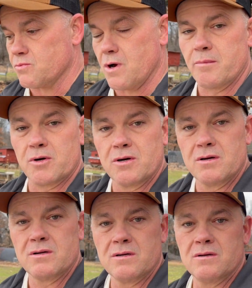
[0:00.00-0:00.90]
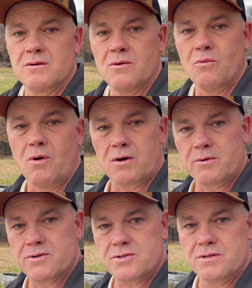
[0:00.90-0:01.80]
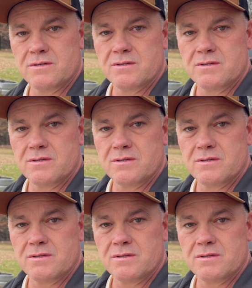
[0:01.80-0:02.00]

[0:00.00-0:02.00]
rubber waterers.